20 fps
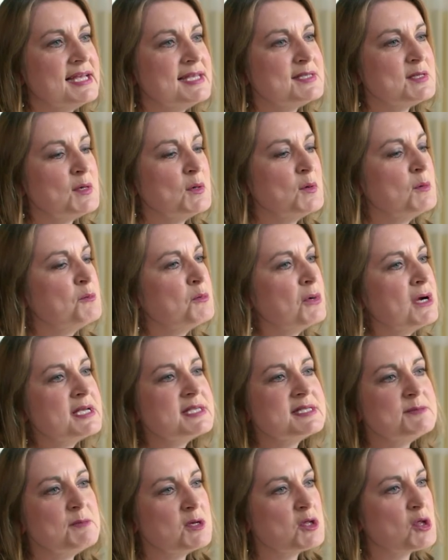So it brings
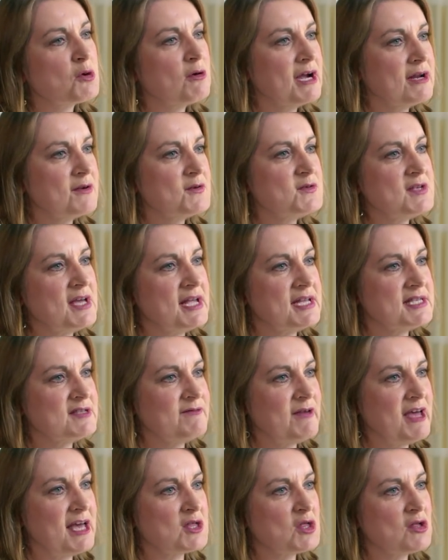much greater
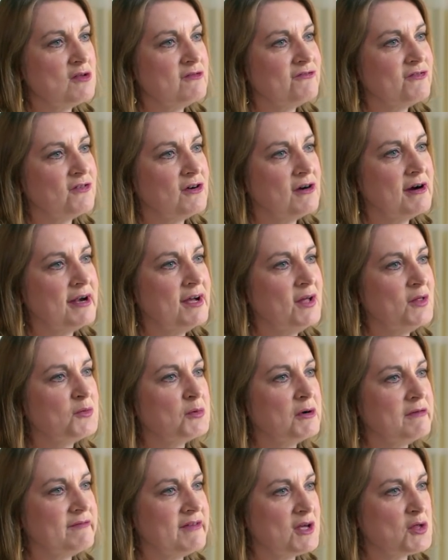satisfaction for our health
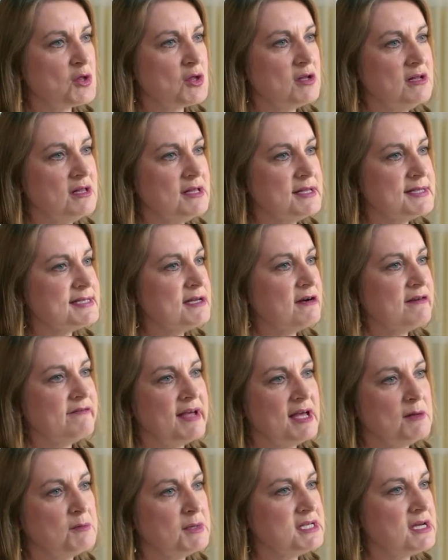professionals and our
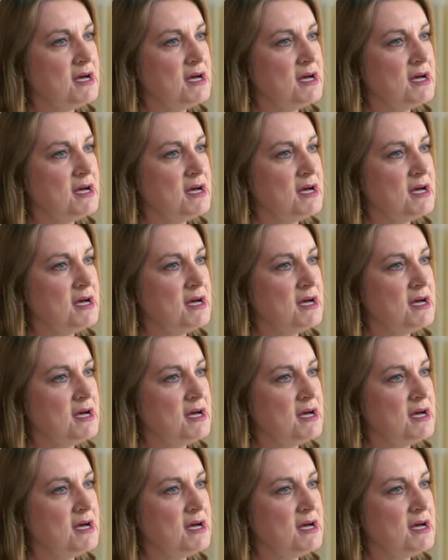family